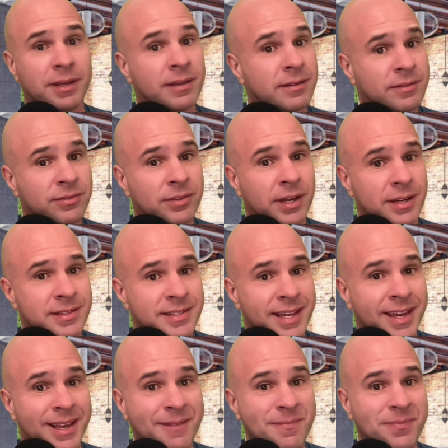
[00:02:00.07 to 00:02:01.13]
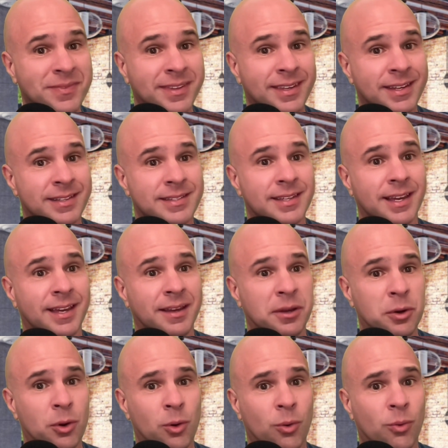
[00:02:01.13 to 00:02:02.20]
me, fiancé, and say,
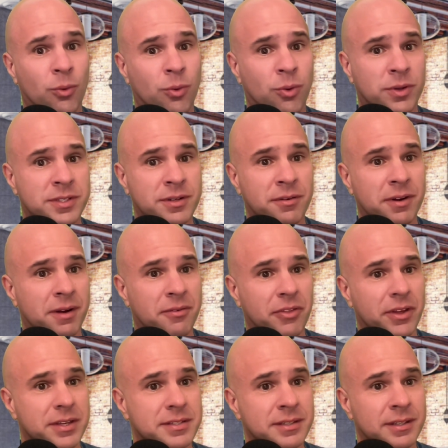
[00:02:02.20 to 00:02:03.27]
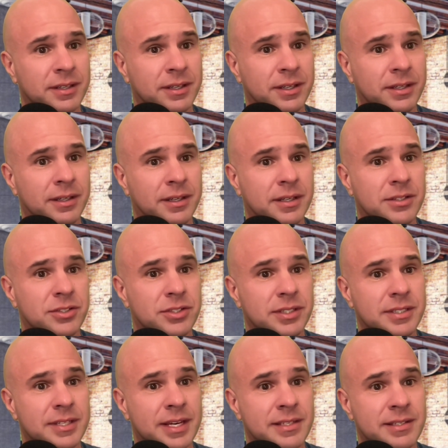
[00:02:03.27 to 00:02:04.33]
what's going on with us?
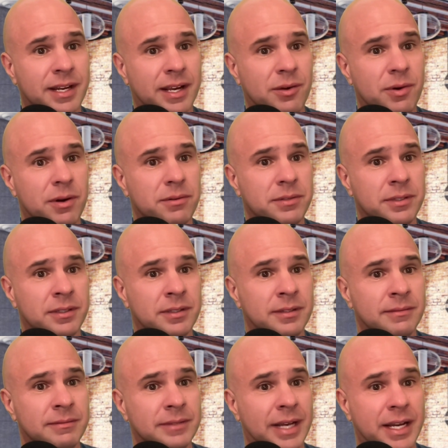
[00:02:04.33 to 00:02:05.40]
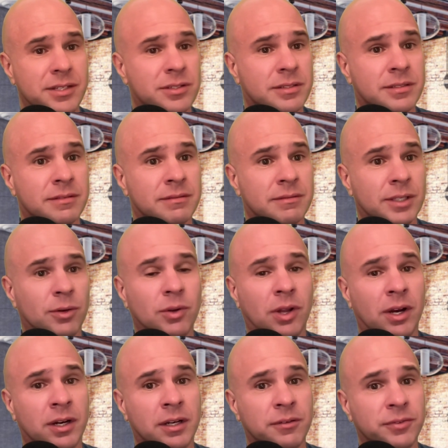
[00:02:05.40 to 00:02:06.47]
She says, and I quote, I just no
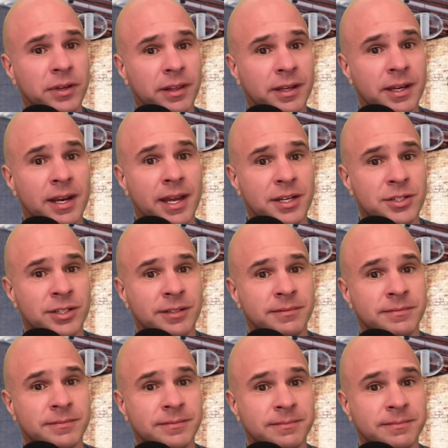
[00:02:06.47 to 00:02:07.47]
longer feel a connection.